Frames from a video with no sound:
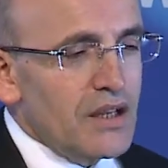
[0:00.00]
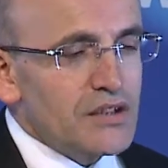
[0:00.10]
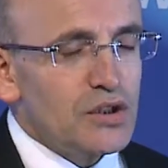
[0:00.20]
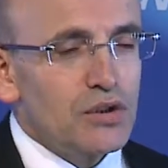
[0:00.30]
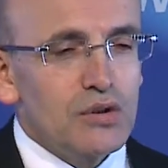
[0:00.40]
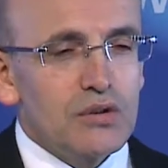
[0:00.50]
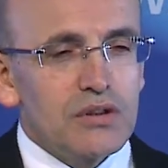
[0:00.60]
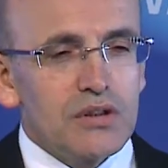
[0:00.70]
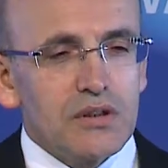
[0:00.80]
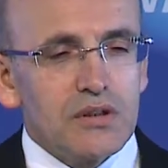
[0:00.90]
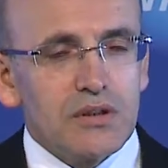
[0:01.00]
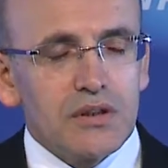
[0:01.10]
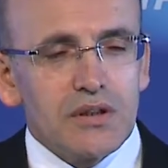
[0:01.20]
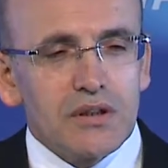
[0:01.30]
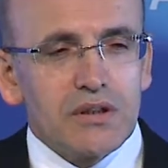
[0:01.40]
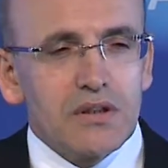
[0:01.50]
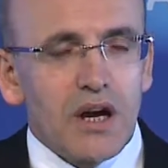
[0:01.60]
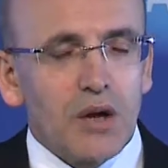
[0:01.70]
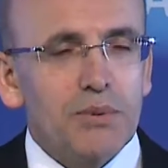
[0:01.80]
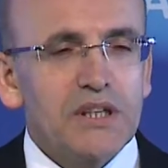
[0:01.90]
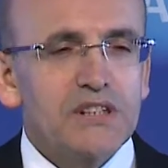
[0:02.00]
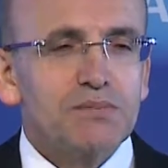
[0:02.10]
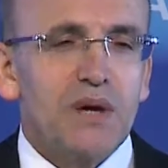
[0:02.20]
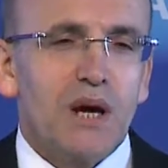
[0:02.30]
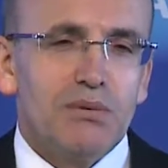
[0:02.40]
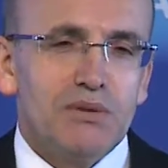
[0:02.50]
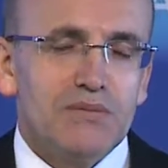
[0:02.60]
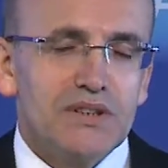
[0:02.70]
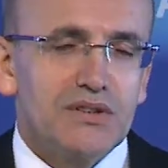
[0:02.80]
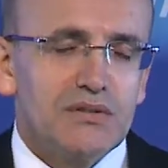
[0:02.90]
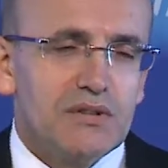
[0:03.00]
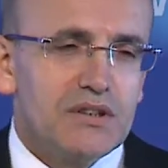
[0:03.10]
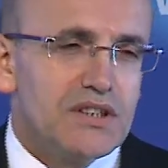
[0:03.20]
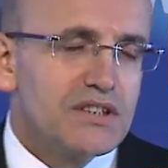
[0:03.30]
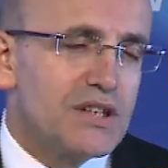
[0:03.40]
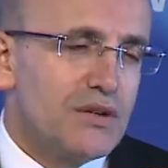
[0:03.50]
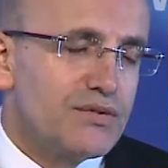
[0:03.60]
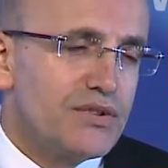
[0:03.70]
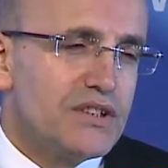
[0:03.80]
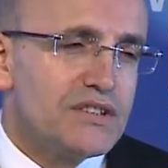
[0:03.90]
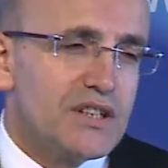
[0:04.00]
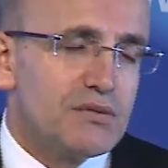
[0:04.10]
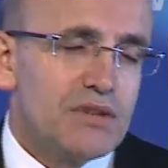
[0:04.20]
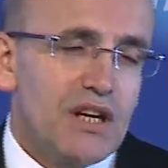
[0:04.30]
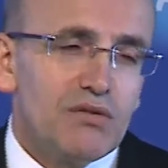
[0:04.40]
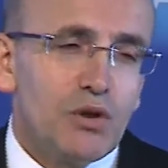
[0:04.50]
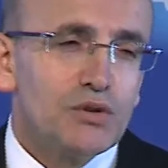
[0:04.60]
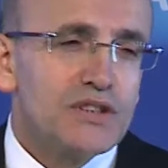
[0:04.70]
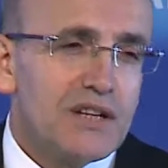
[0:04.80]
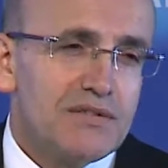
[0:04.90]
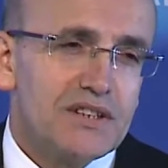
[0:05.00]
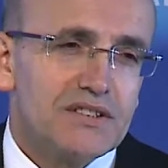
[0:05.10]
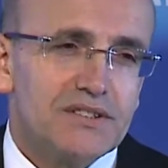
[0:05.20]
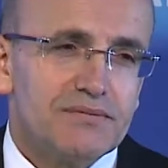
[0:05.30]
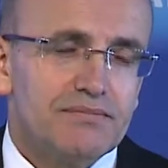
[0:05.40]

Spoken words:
So our biggest problem in this country is that we have low savings.